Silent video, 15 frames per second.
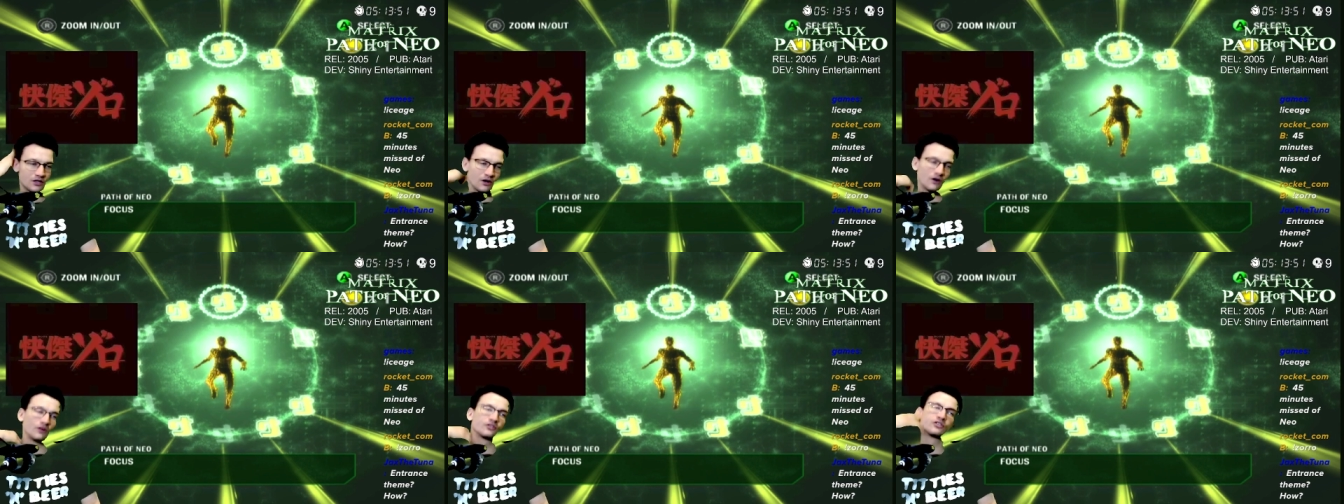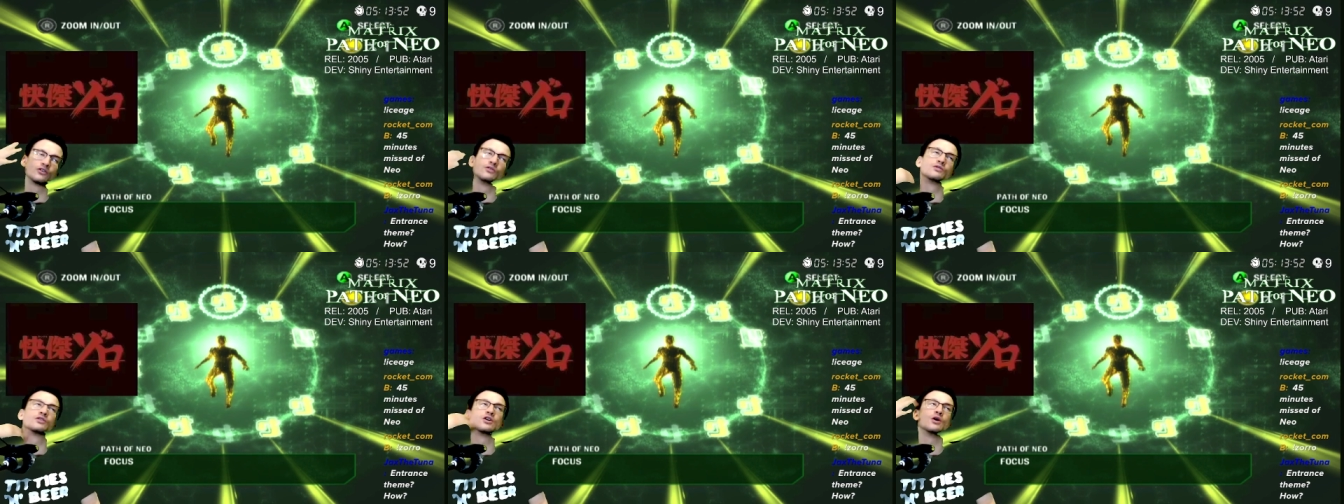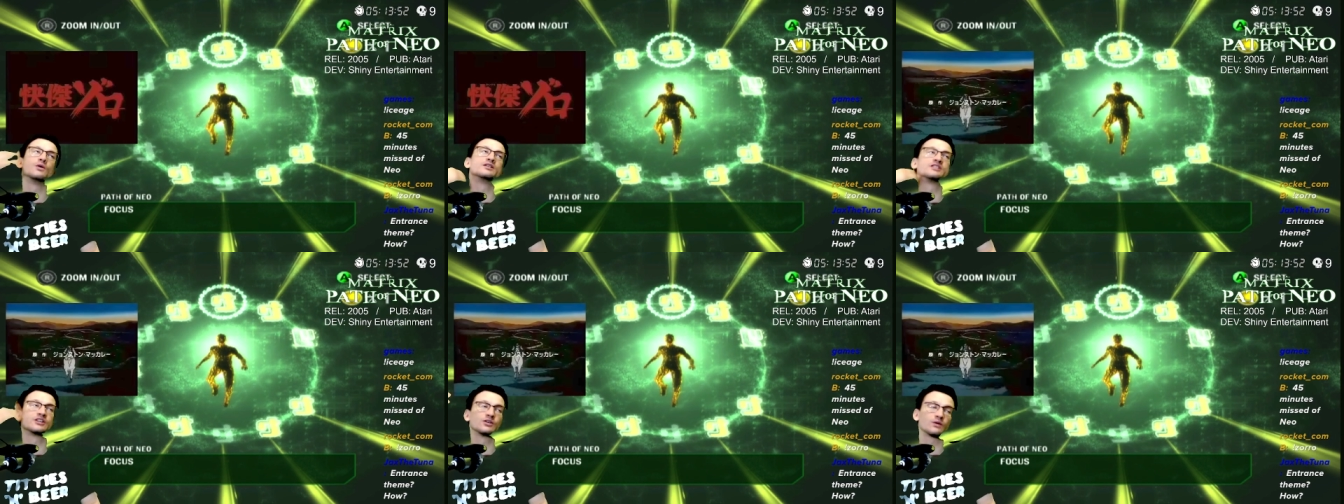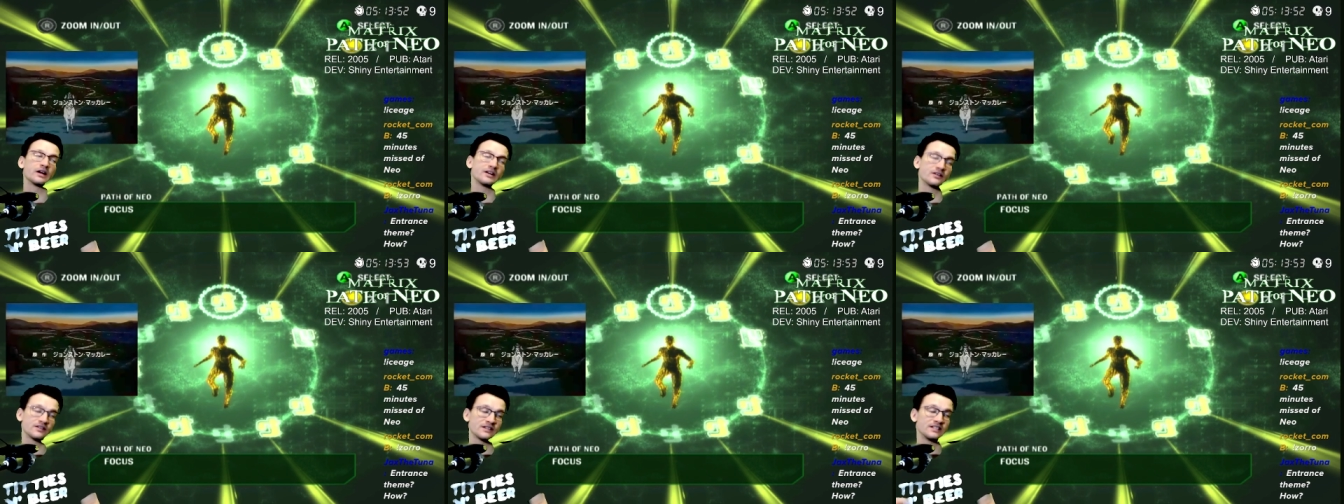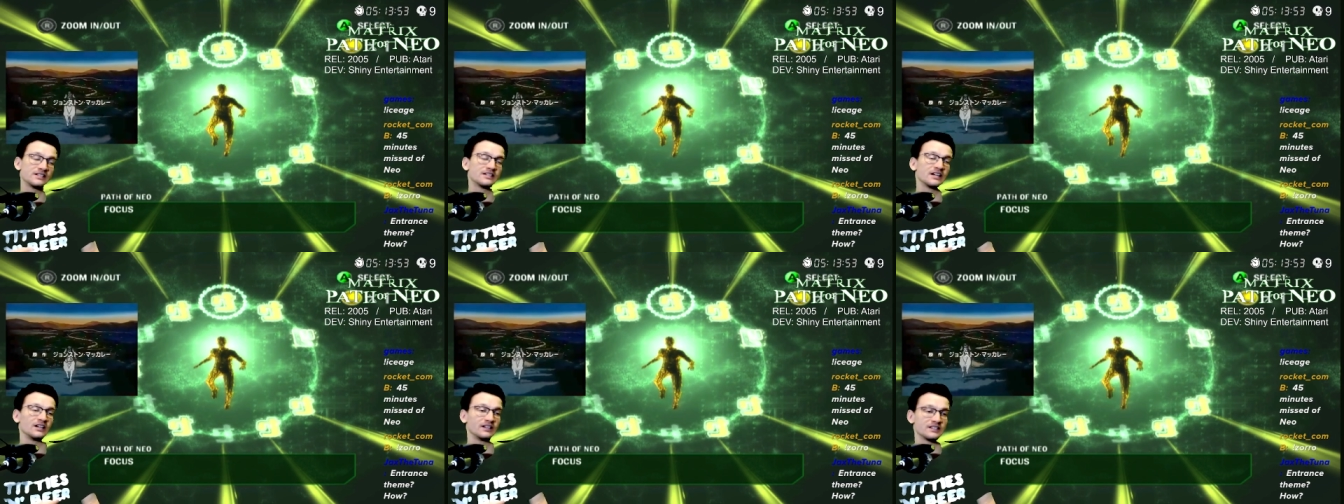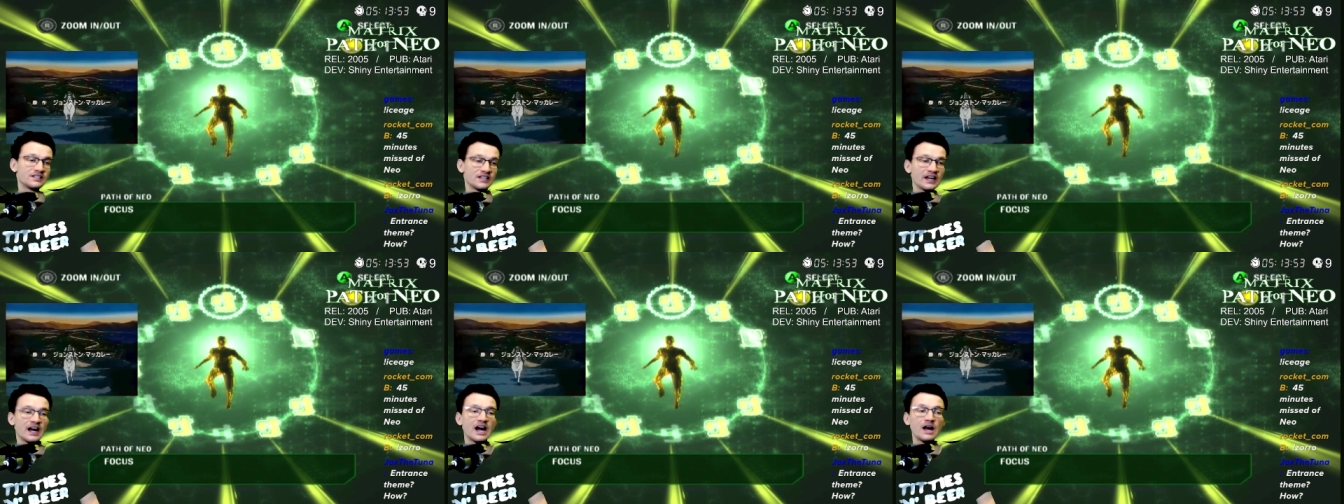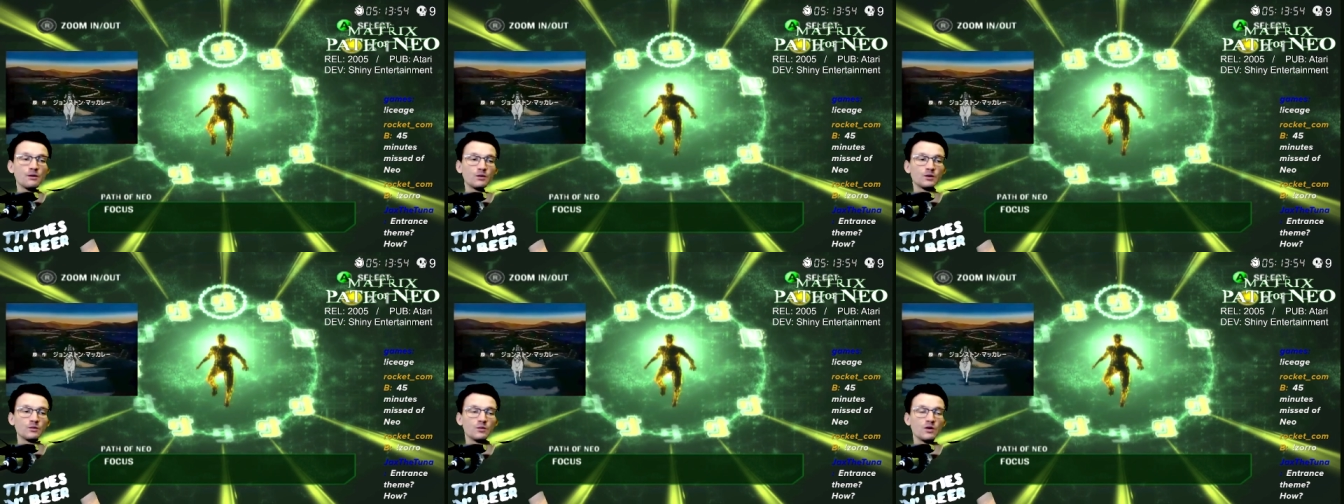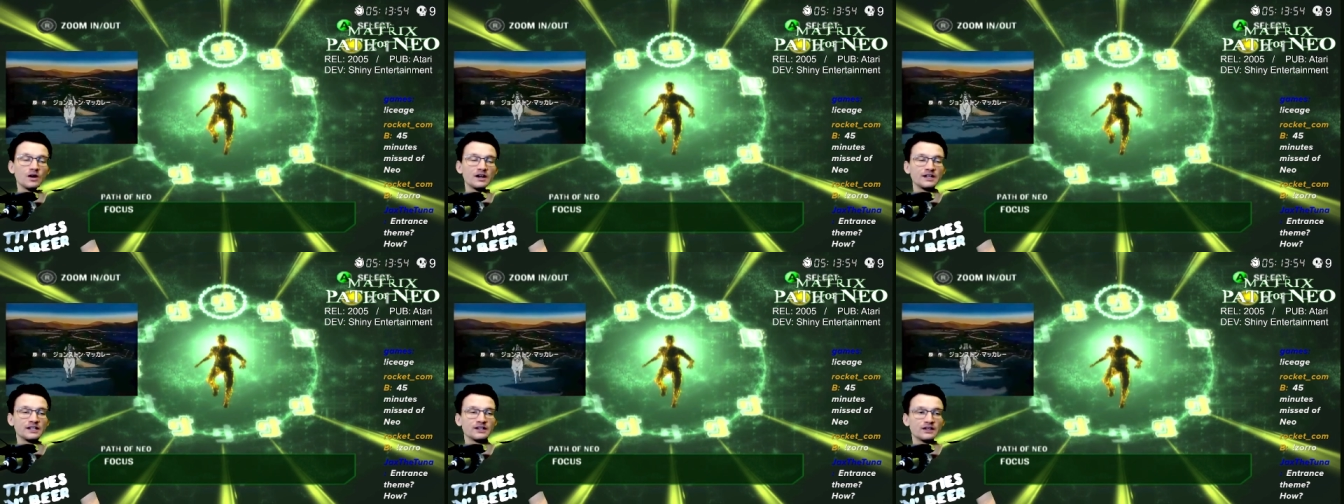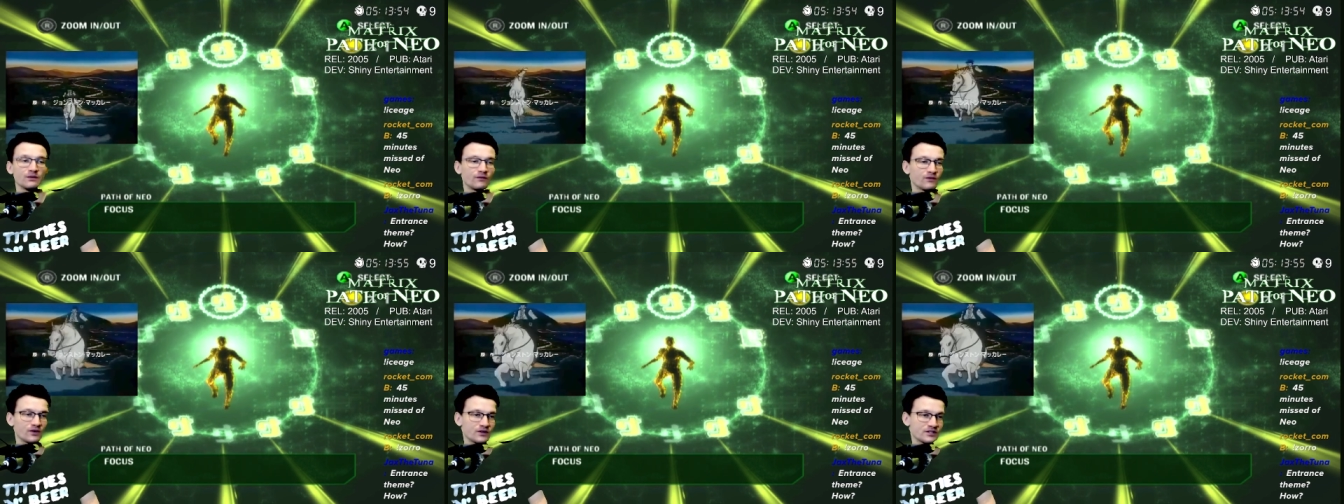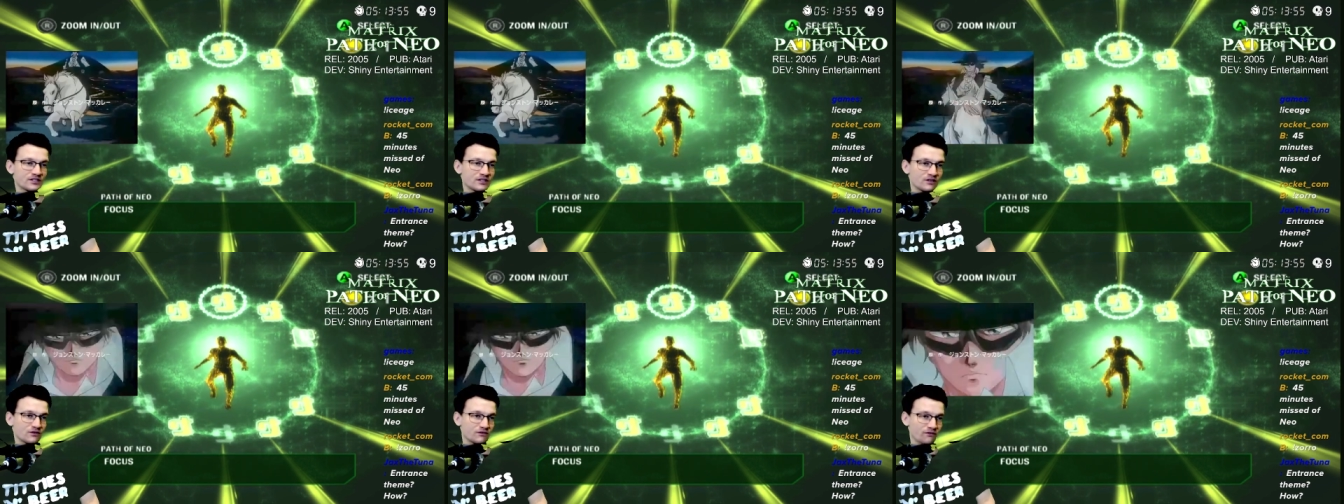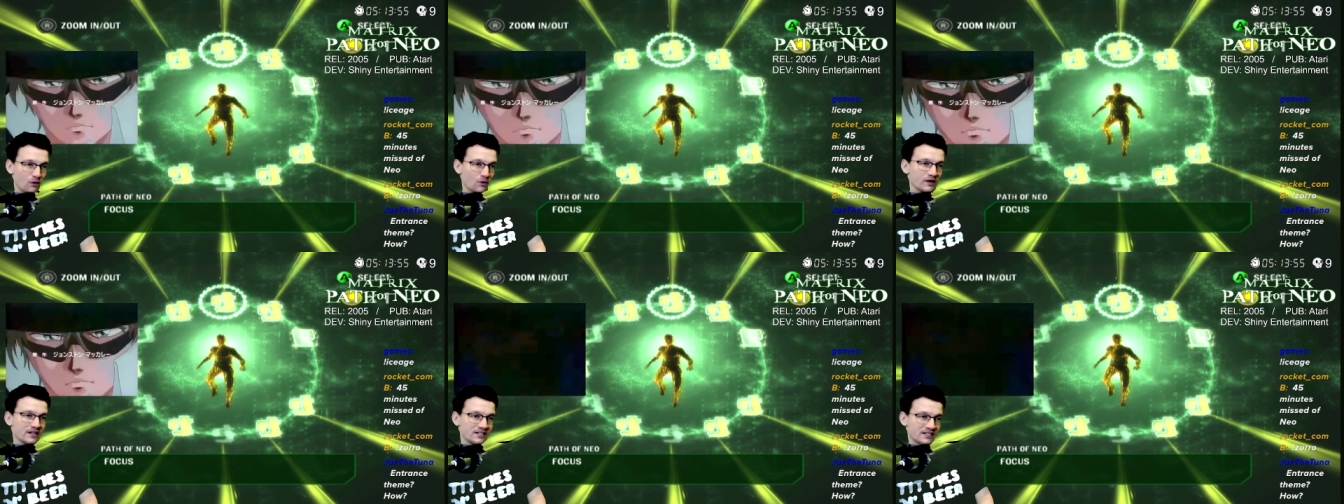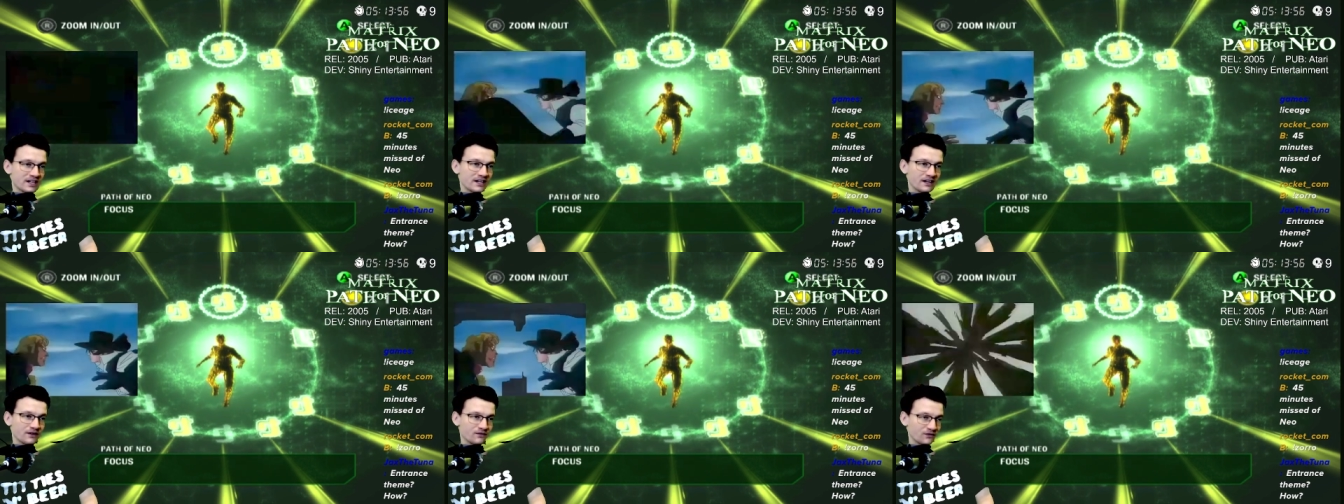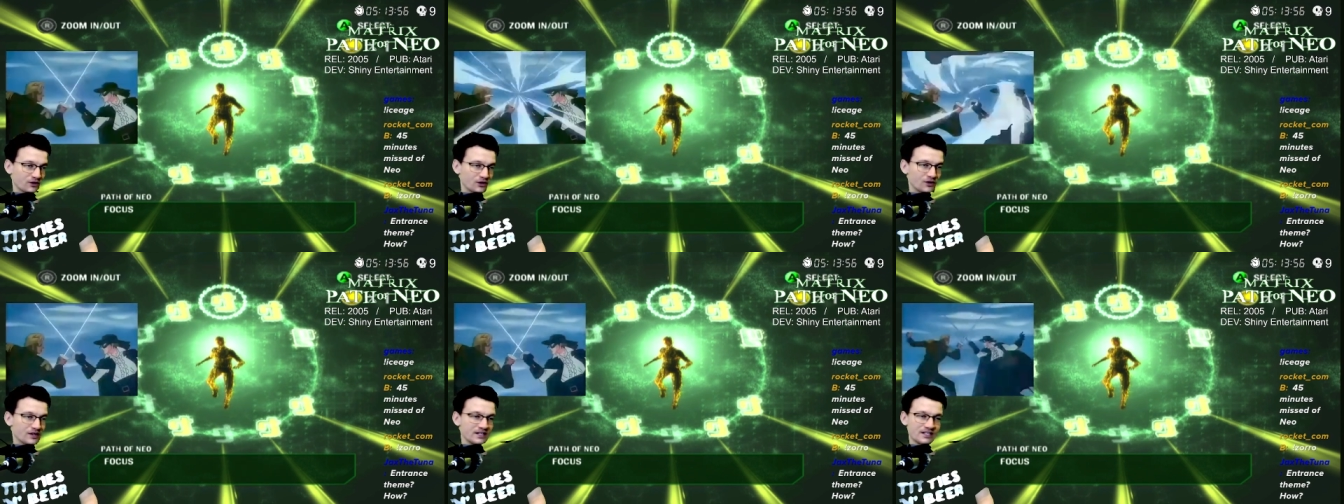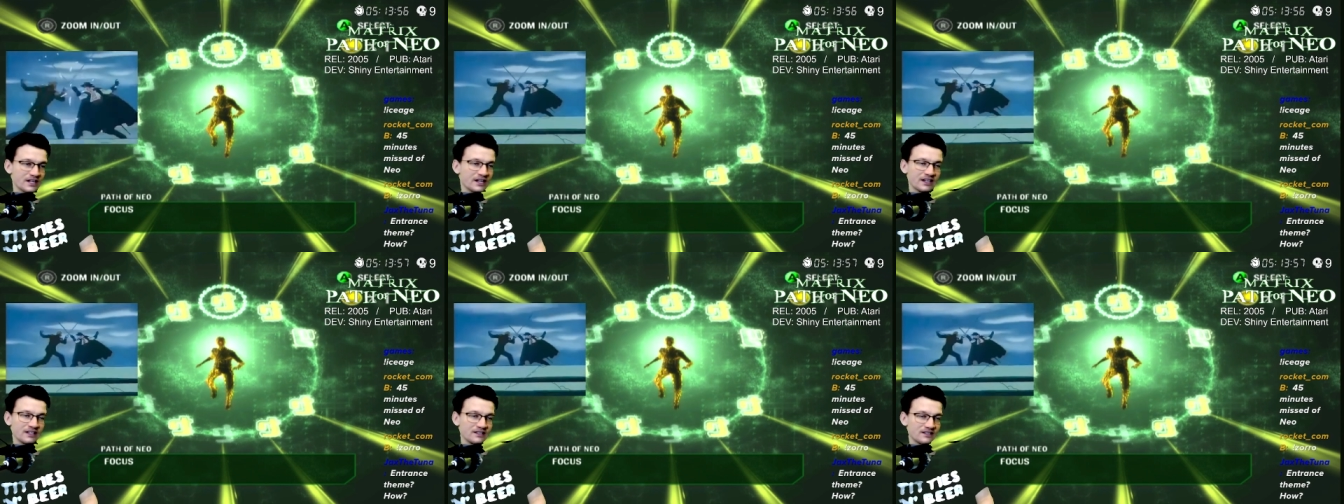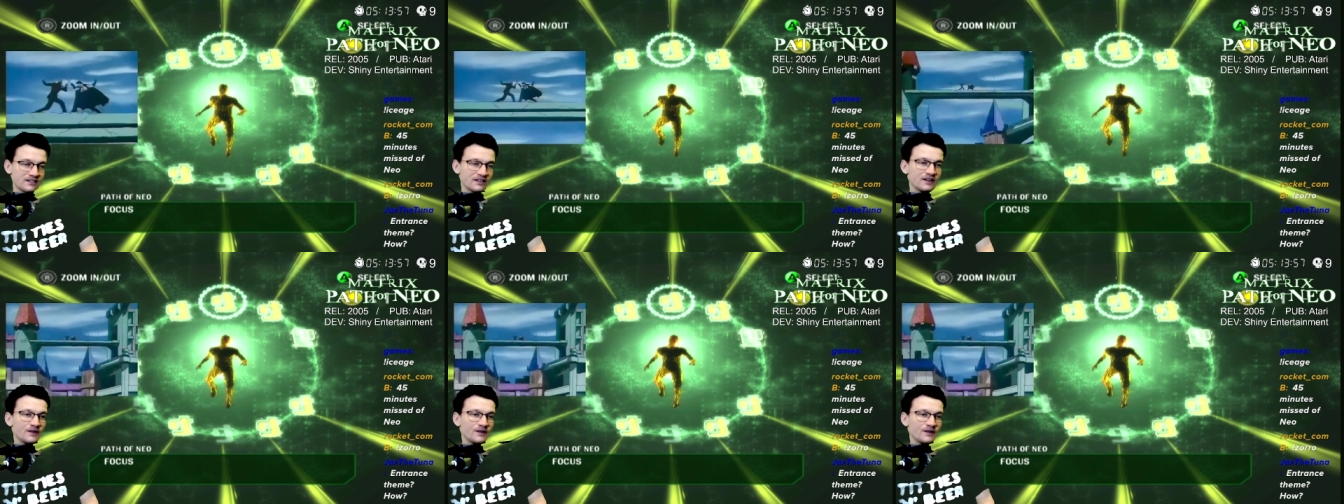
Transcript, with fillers: also go into greater detail and say, I would want the first 40 sec, 30 seconds